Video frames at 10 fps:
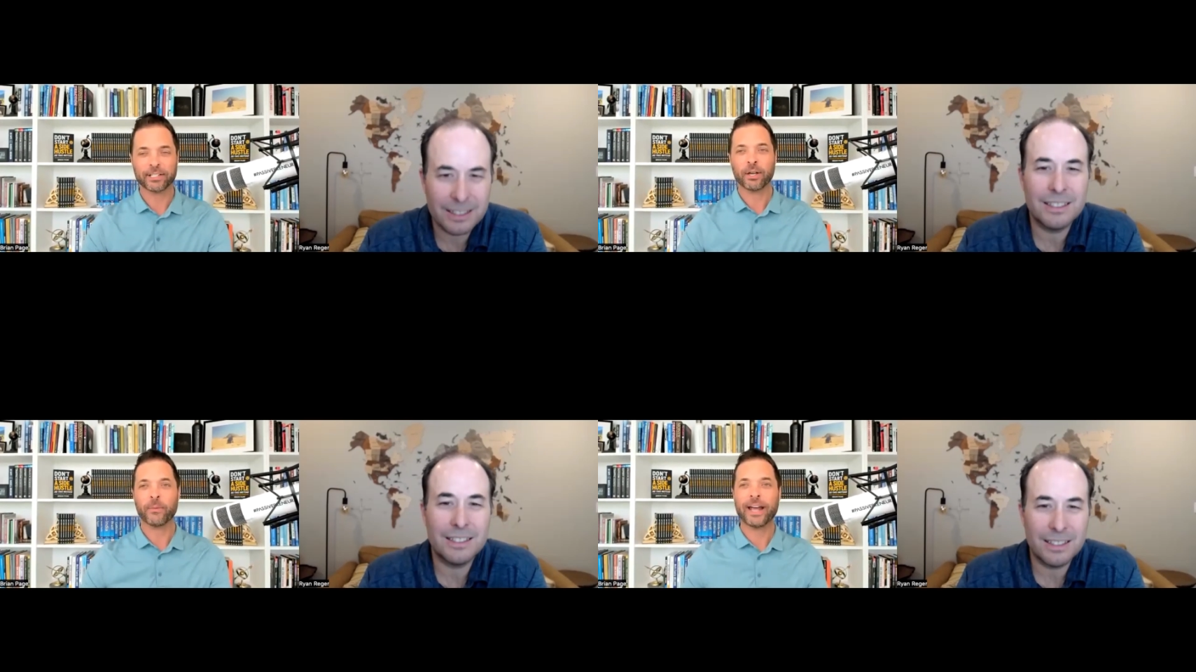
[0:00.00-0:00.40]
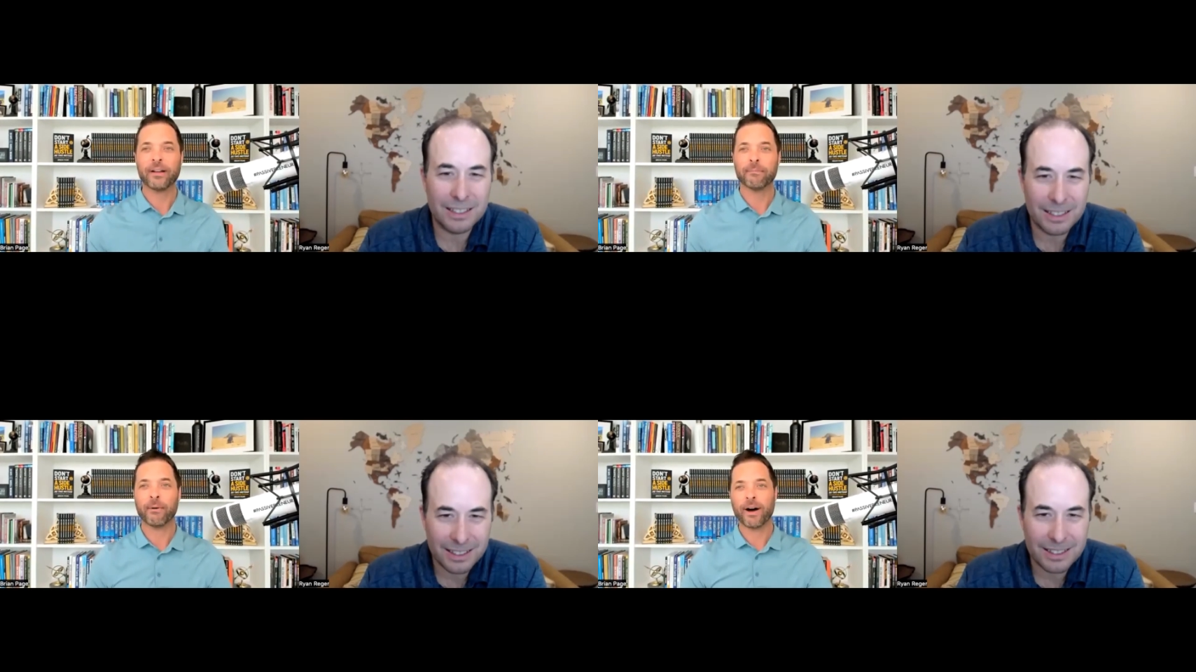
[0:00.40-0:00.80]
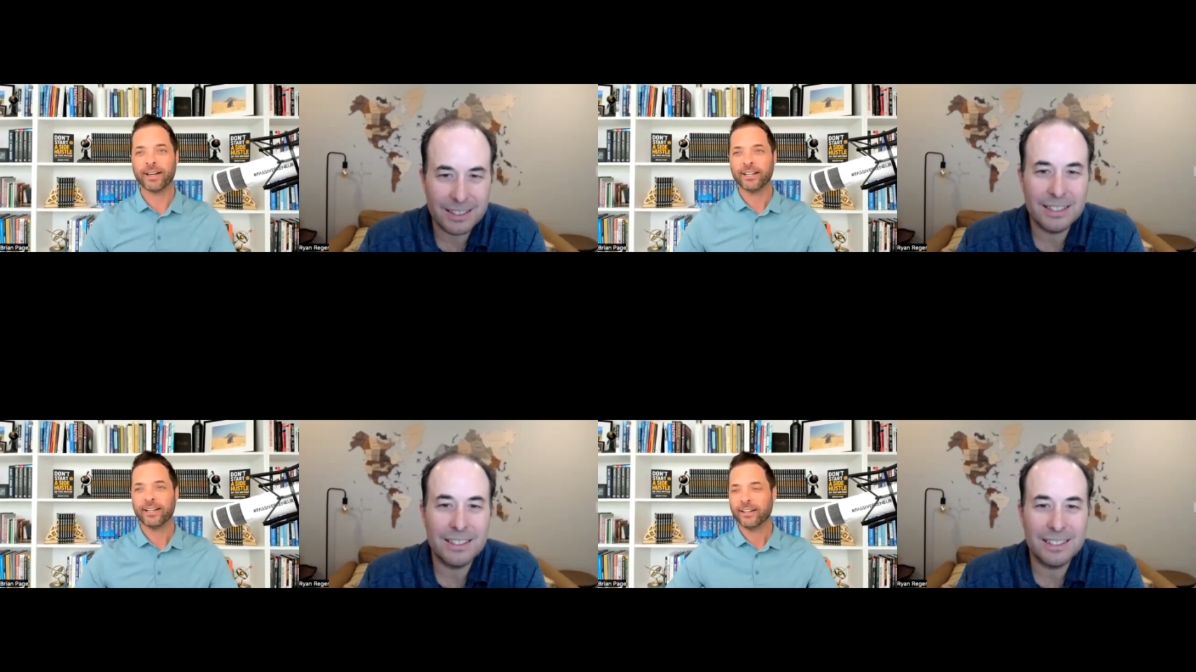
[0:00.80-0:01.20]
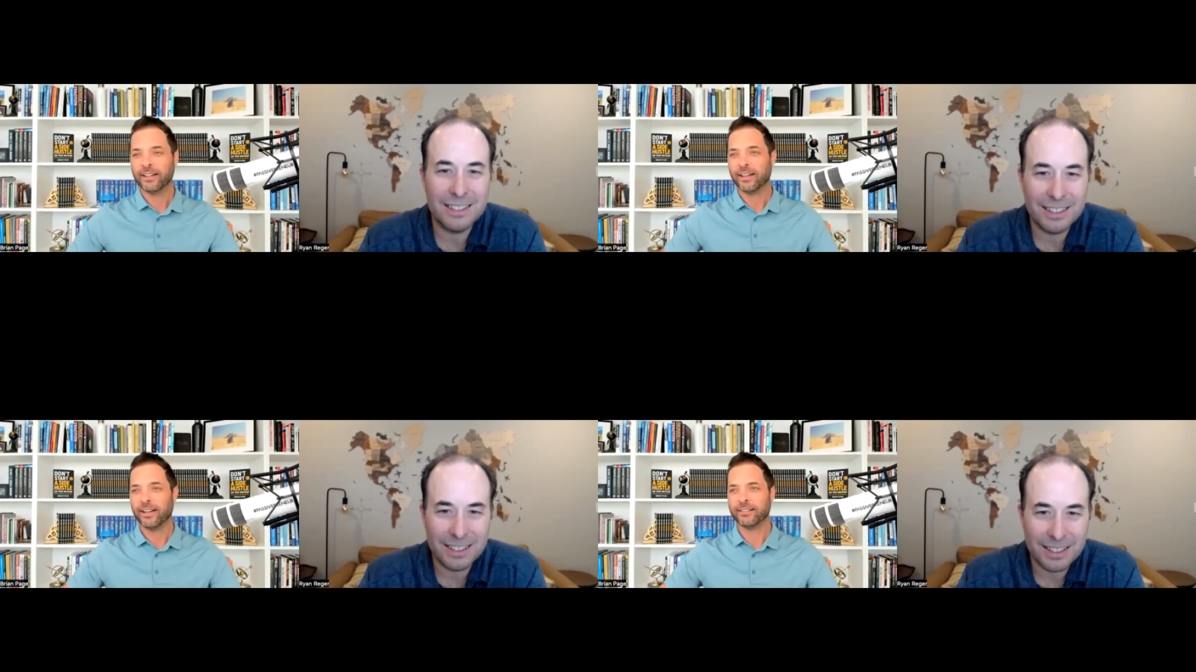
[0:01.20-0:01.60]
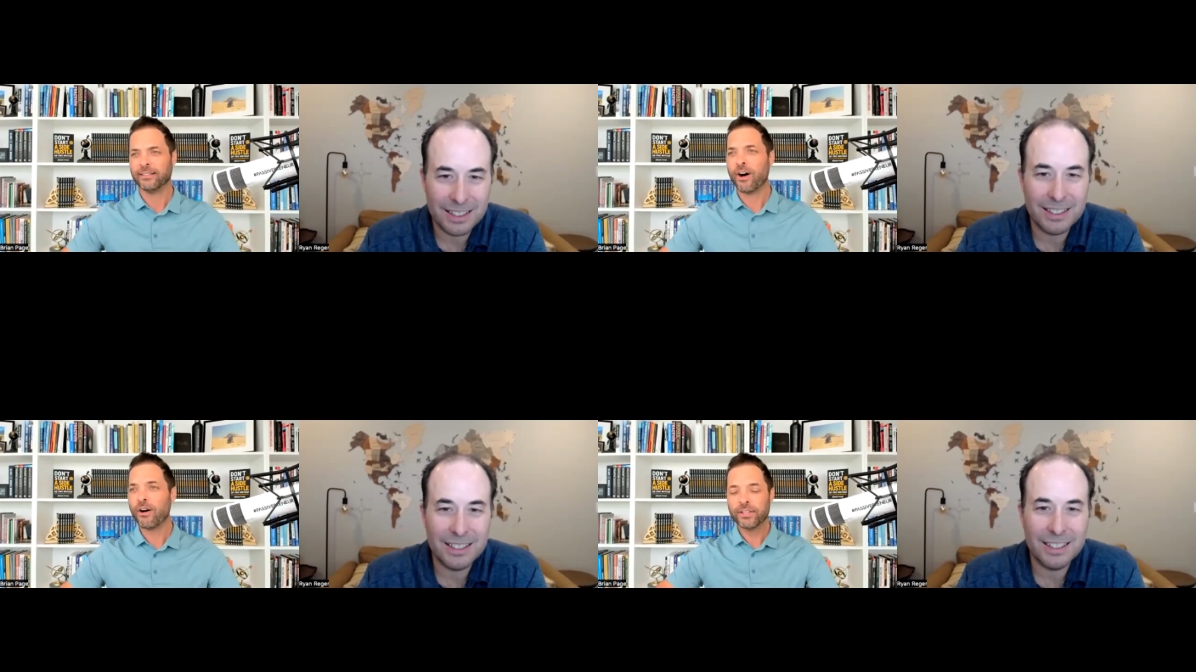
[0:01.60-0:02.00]
Speaker 1: So I went out and bought uh,
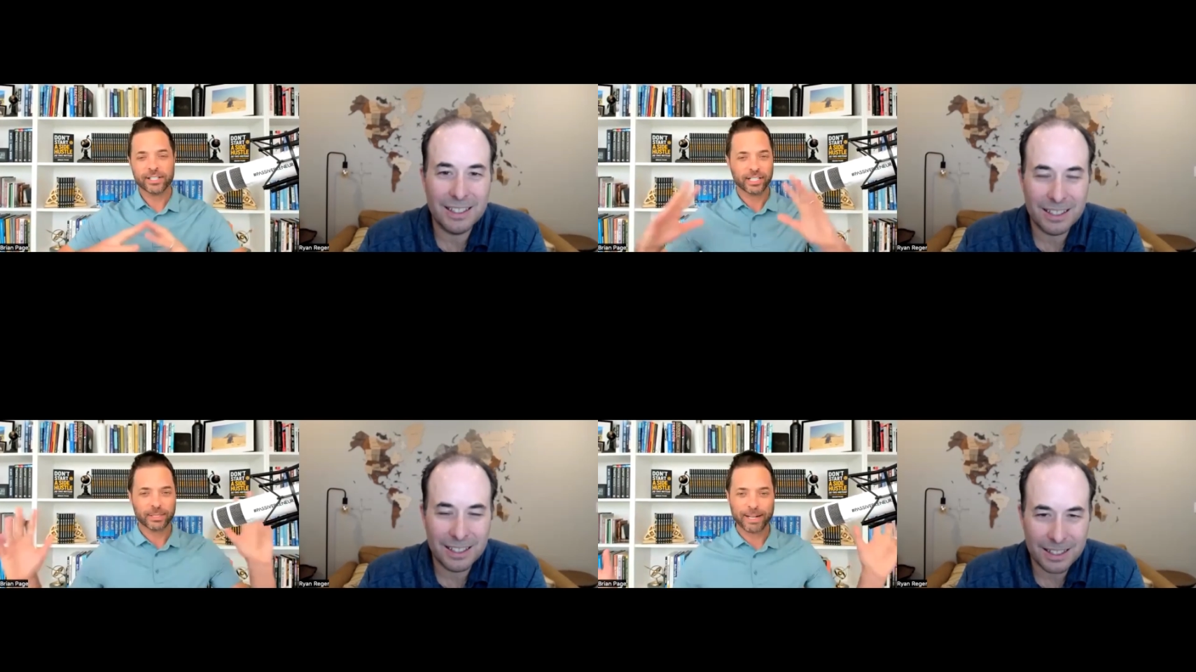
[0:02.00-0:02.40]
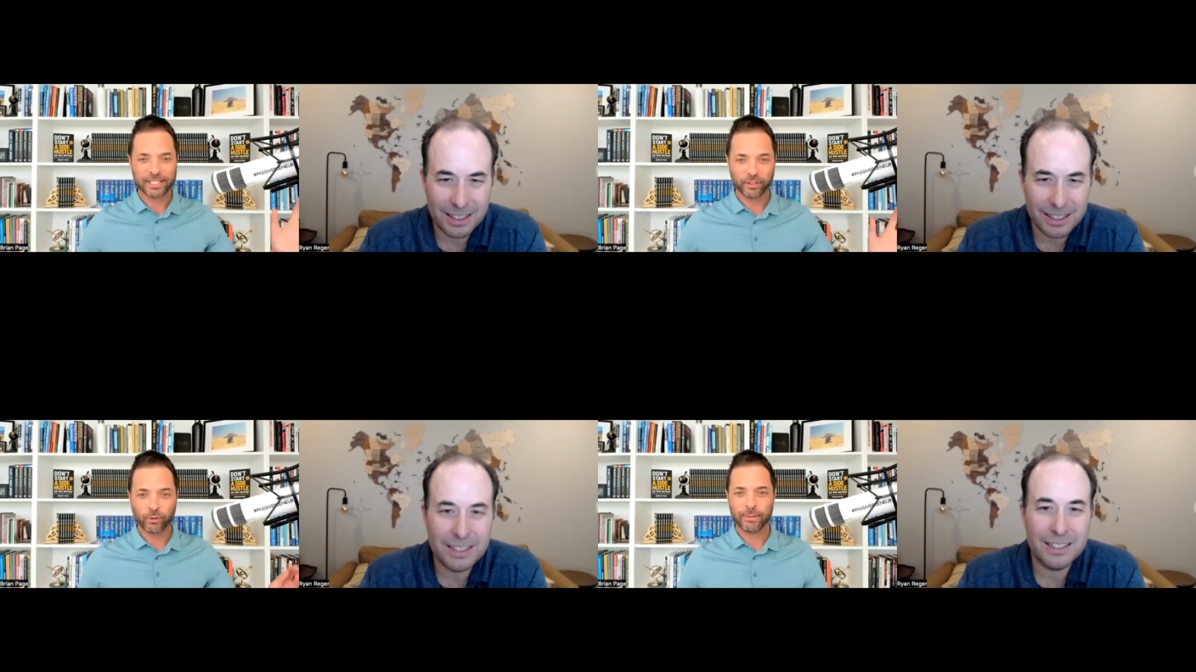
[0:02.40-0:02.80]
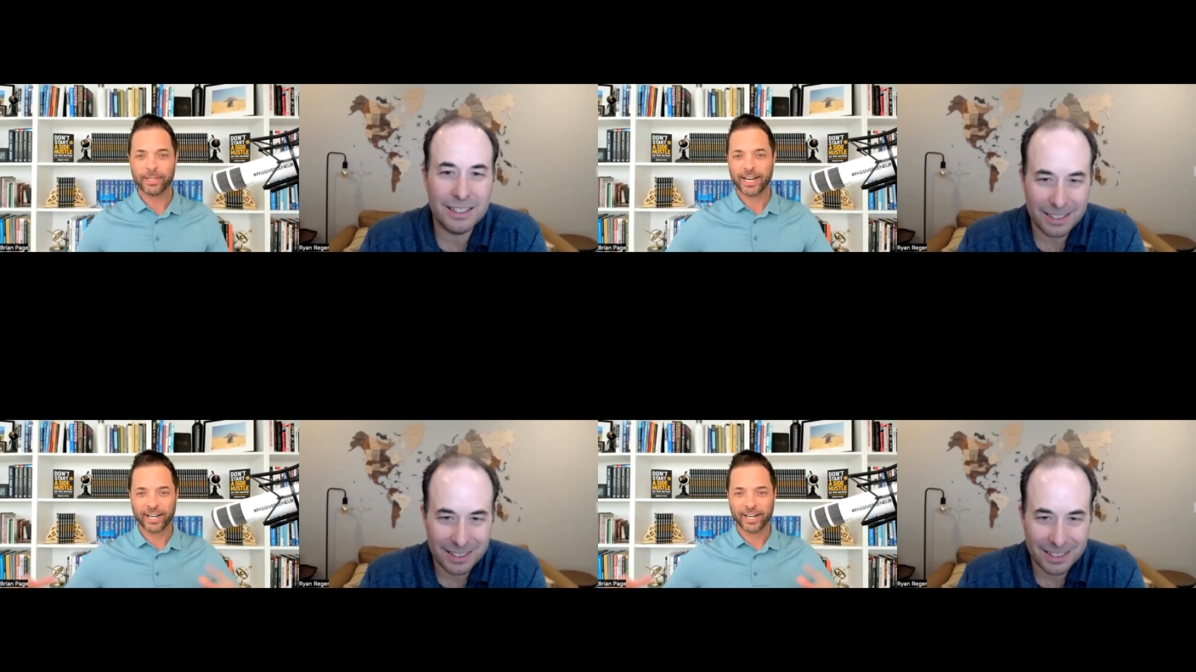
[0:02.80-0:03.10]
all this expensive equipment